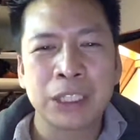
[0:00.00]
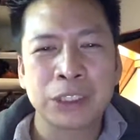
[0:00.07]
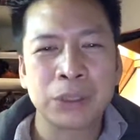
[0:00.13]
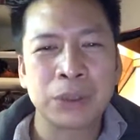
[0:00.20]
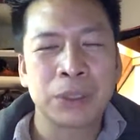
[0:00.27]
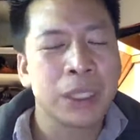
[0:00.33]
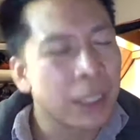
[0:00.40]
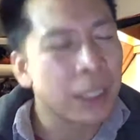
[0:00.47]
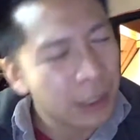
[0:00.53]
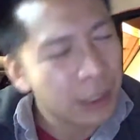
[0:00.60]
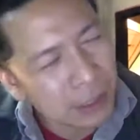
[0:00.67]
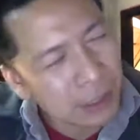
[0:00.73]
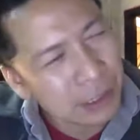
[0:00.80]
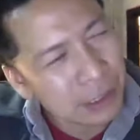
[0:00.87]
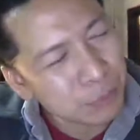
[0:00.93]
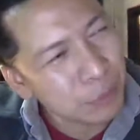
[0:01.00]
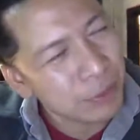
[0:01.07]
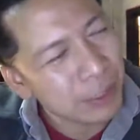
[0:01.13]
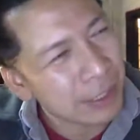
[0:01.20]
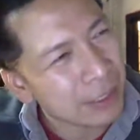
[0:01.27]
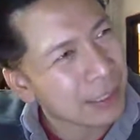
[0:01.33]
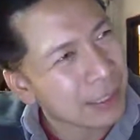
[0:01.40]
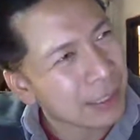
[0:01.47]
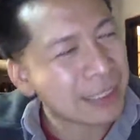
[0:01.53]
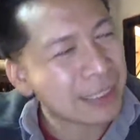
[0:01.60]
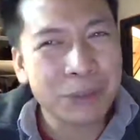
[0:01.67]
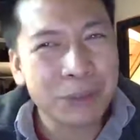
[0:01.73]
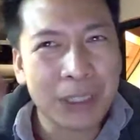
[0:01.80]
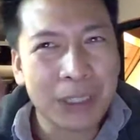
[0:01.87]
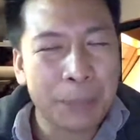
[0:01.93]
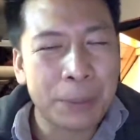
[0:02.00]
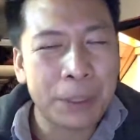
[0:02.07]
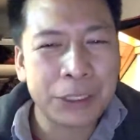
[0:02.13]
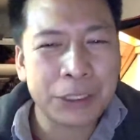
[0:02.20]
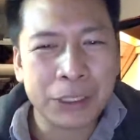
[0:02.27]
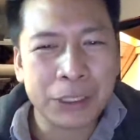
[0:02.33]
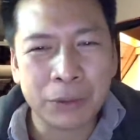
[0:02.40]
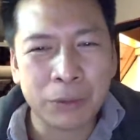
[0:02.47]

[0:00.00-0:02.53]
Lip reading: So this movie, I'm just trying to picture